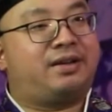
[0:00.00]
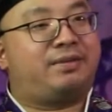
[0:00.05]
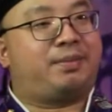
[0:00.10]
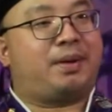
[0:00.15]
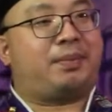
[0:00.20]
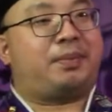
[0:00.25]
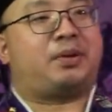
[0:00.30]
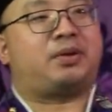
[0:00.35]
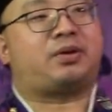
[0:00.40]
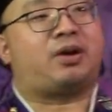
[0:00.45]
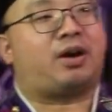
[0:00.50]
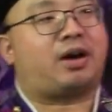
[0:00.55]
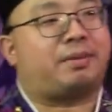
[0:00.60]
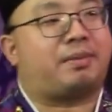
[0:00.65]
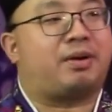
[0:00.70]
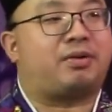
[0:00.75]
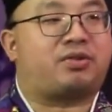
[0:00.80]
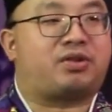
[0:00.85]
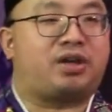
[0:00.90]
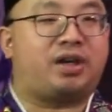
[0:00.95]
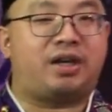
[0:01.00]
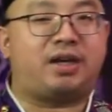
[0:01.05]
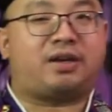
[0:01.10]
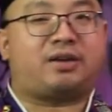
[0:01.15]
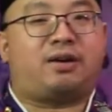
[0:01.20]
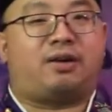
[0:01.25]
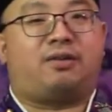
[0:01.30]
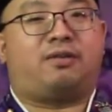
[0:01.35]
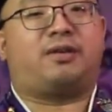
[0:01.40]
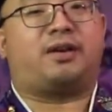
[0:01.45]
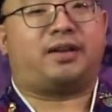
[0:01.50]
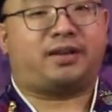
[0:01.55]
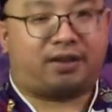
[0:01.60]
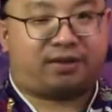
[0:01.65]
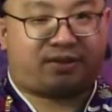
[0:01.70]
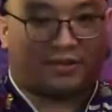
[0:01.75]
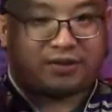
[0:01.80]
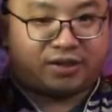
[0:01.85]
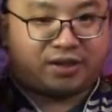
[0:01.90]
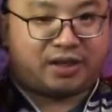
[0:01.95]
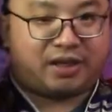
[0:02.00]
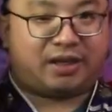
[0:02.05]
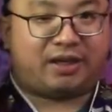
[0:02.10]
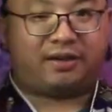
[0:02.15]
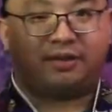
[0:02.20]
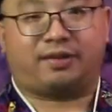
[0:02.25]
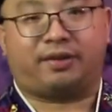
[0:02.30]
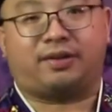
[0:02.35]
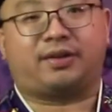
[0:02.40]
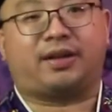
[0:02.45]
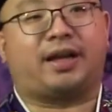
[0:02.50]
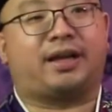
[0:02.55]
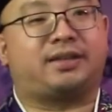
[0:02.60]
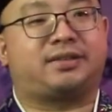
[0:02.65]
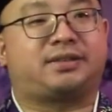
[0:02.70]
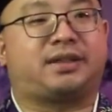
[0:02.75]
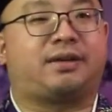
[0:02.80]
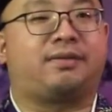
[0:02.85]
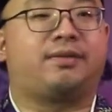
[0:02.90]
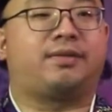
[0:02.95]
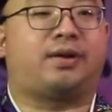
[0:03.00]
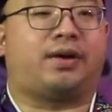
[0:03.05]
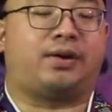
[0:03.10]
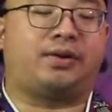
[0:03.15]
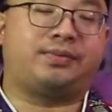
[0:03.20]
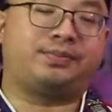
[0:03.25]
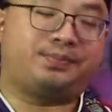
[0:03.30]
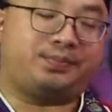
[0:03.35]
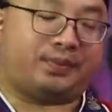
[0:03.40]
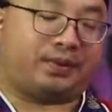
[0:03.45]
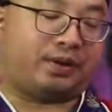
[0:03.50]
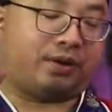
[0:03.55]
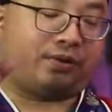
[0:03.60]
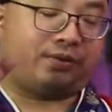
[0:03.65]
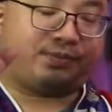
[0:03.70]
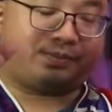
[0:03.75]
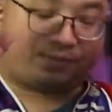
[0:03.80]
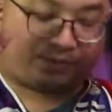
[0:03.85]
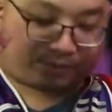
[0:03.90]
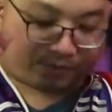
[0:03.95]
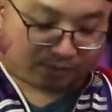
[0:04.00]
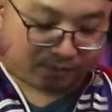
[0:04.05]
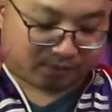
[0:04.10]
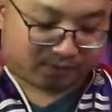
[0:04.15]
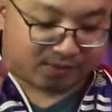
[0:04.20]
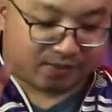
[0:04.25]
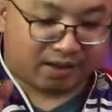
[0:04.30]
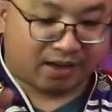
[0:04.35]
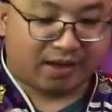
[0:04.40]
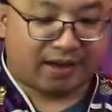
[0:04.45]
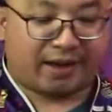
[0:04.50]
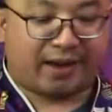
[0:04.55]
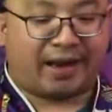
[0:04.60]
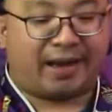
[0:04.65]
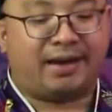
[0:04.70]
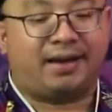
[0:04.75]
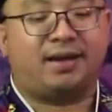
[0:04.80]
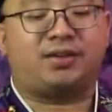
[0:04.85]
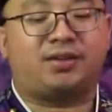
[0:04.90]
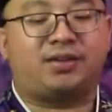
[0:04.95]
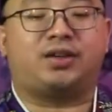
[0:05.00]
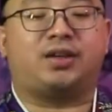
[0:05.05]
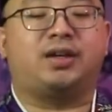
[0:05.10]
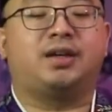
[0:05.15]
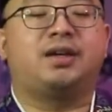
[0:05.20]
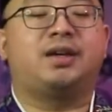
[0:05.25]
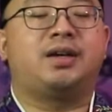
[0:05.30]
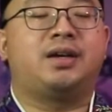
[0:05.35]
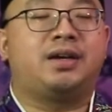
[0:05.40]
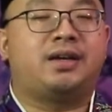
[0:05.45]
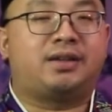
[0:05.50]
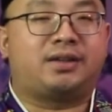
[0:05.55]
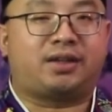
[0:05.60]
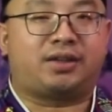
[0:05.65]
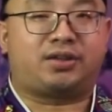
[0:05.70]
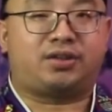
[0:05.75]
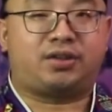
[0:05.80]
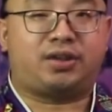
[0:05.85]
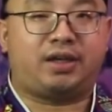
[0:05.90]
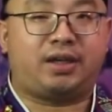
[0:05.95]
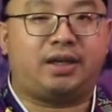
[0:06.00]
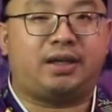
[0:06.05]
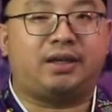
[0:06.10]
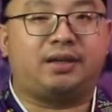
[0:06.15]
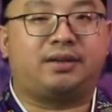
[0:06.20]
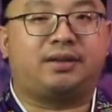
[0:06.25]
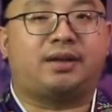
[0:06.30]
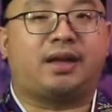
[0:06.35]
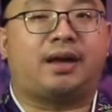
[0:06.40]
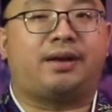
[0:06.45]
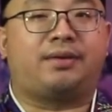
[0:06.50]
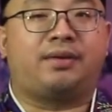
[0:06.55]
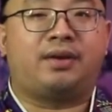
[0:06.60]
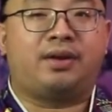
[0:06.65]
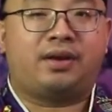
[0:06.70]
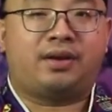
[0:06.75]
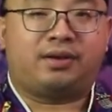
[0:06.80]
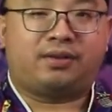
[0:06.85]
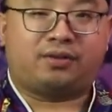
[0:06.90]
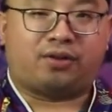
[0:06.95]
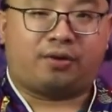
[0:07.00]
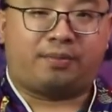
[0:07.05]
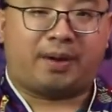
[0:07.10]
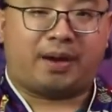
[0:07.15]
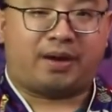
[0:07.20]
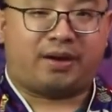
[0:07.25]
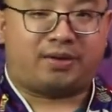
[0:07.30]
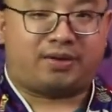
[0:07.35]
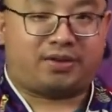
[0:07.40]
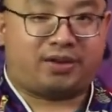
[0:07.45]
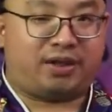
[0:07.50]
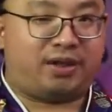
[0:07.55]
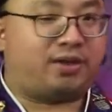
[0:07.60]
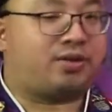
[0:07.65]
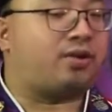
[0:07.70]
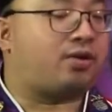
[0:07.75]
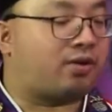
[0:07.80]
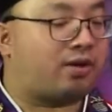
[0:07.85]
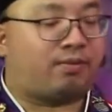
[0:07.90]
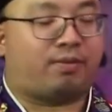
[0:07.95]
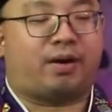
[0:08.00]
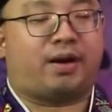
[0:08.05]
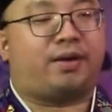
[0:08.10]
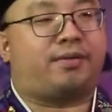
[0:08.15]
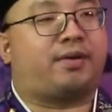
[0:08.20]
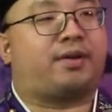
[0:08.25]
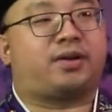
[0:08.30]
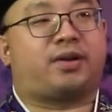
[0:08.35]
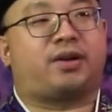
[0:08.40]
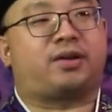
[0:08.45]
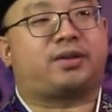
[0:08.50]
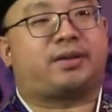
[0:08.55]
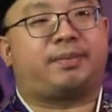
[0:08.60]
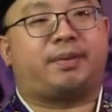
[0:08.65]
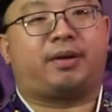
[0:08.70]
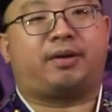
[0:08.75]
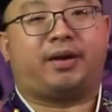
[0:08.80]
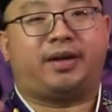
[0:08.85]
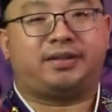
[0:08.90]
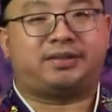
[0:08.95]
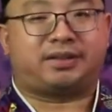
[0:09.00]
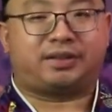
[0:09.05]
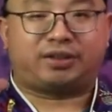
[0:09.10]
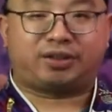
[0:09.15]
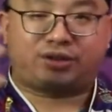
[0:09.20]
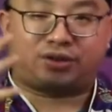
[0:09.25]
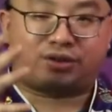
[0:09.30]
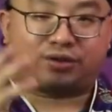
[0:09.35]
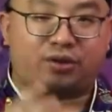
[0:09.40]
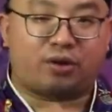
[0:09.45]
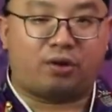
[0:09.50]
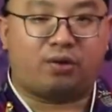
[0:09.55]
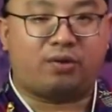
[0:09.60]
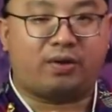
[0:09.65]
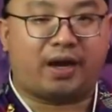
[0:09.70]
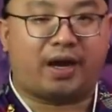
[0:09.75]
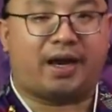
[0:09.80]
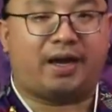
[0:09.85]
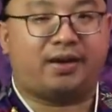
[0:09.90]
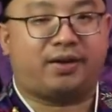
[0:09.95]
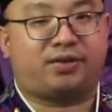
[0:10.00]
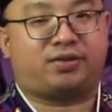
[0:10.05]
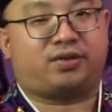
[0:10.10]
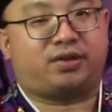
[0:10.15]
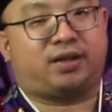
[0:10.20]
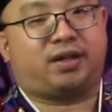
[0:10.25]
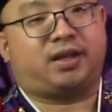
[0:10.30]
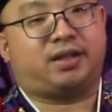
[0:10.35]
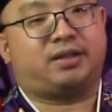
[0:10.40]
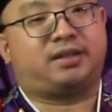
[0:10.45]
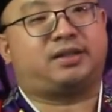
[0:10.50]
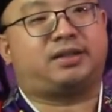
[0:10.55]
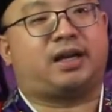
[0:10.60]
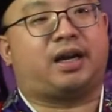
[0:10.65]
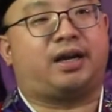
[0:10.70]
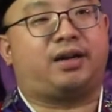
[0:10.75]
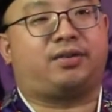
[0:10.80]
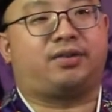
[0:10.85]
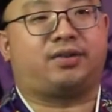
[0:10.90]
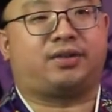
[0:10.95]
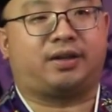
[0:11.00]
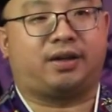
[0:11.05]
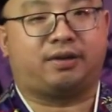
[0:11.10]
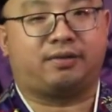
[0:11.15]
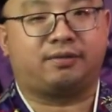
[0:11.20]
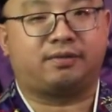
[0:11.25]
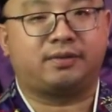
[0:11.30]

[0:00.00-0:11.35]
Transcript: people talk about qi gong and the chi, you know, that stuff? No, energy, the chi, that no matter qi gong or whatever I talked about, it's the soul energy inside yourself.